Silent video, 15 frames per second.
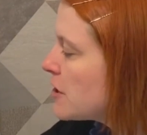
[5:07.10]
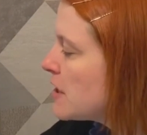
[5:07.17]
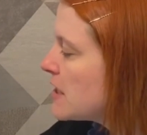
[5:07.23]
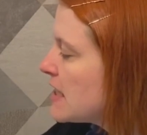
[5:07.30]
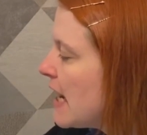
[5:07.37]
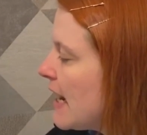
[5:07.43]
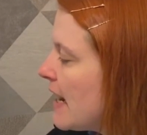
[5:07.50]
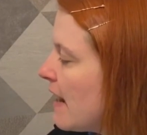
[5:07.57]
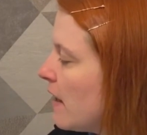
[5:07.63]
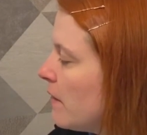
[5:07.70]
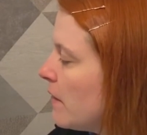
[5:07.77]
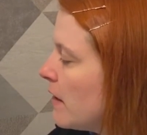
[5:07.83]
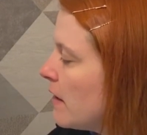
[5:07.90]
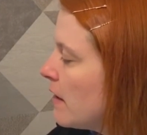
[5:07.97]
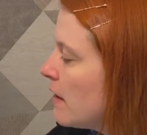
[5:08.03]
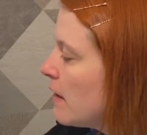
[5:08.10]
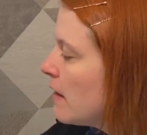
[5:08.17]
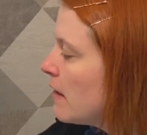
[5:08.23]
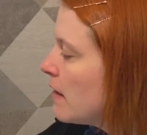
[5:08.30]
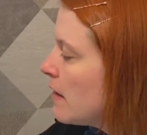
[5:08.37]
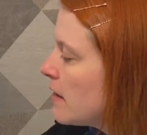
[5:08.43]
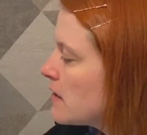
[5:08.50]
the 10 out
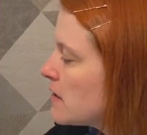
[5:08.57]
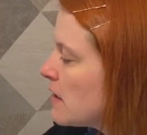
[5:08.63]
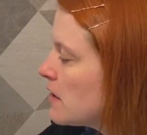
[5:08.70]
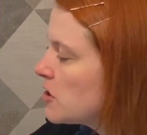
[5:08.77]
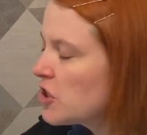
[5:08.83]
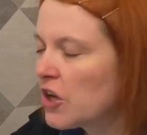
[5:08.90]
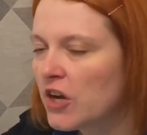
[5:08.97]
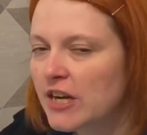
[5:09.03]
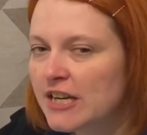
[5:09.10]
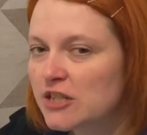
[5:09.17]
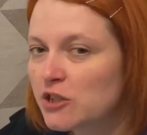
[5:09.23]
and turn it